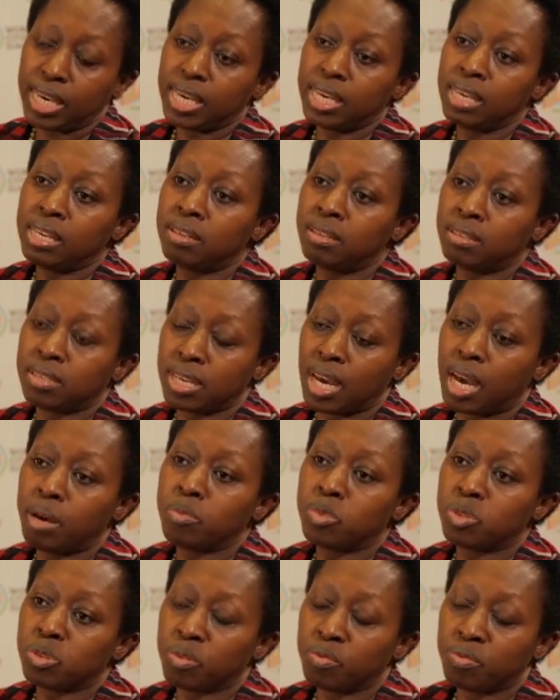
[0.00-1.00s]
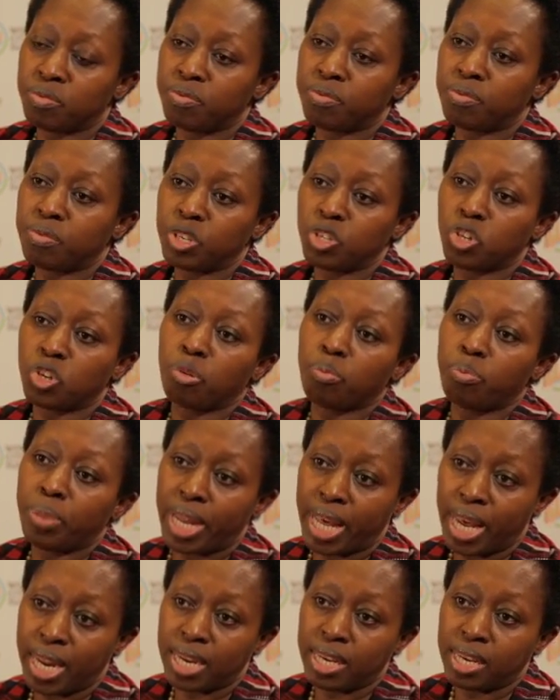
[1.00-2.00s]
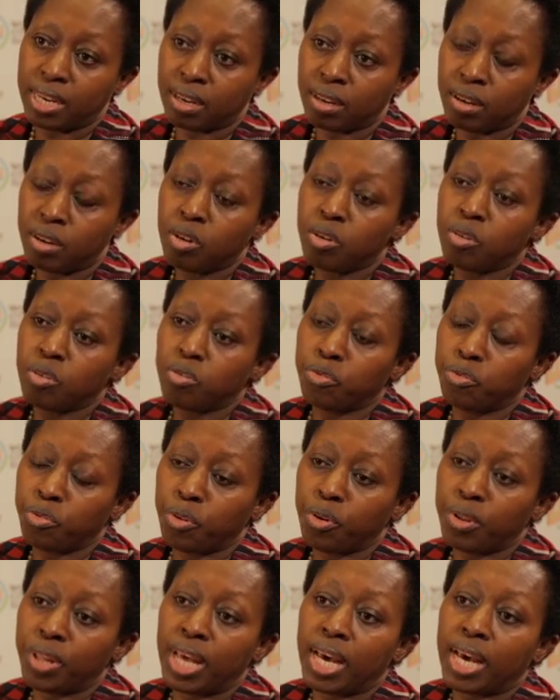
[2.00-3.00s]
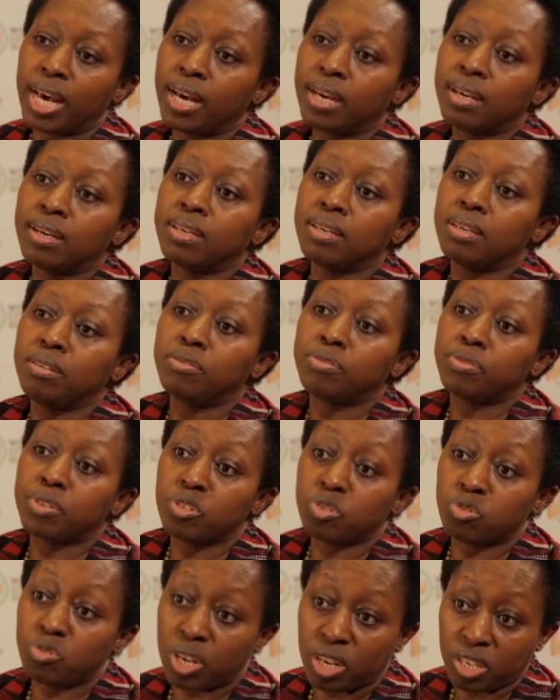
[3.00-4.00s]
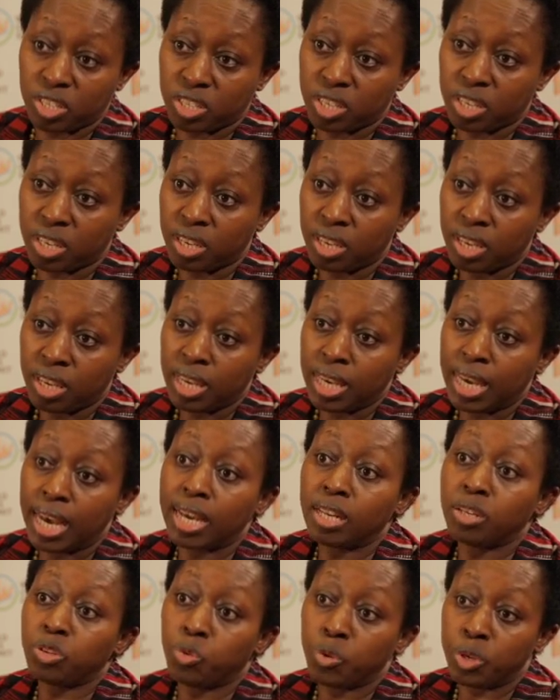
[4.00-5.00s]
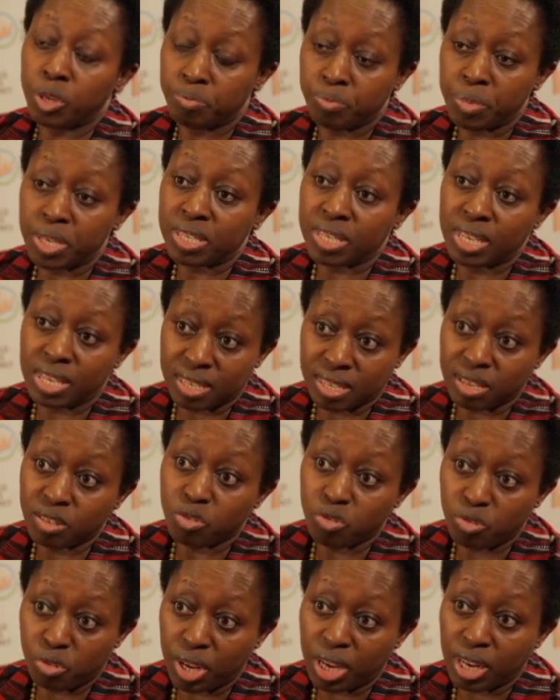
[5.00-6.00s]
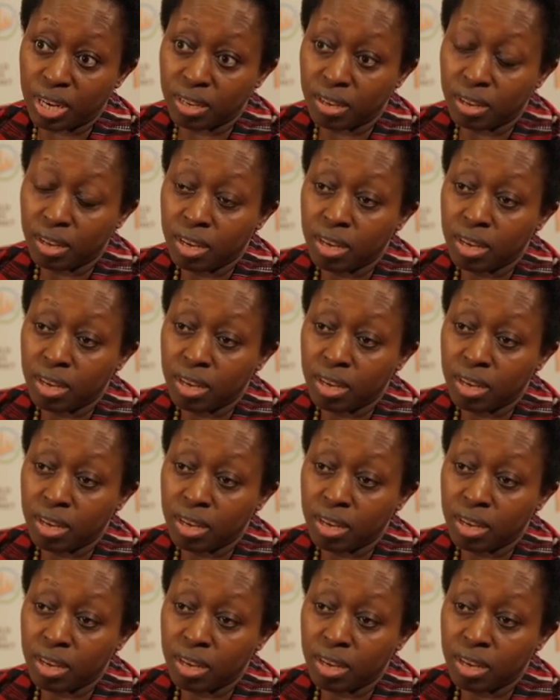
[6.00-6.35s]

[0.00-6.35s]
in terms of regional planning for their infrastructure and doing business and trade.